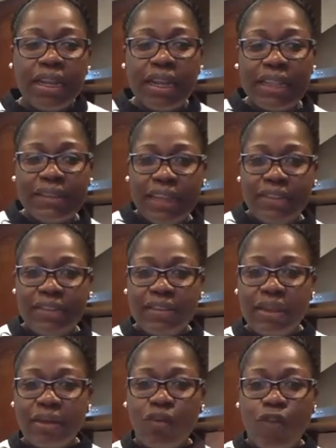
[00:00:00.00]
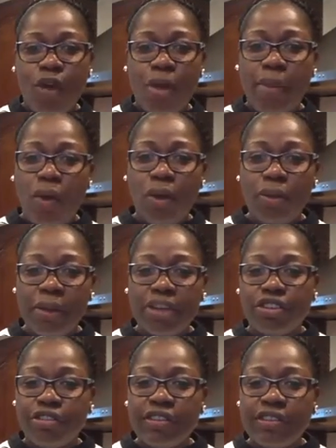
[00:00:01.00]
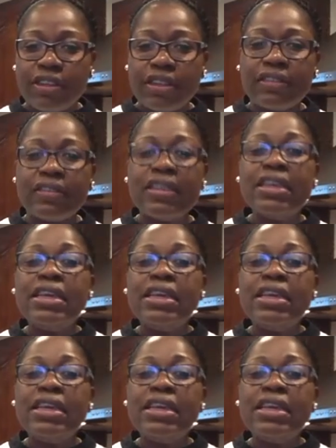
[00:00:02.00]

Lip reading: it tends to form a whole bunch of crystals